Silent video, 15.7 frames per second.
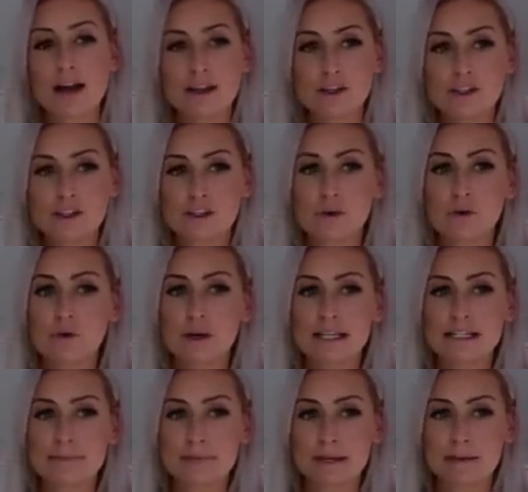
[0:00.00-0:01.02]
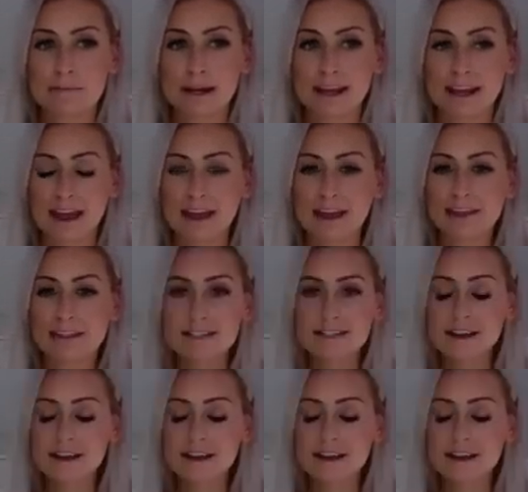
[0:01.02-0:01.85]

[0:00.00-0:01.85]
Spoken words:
I used to always be in my head.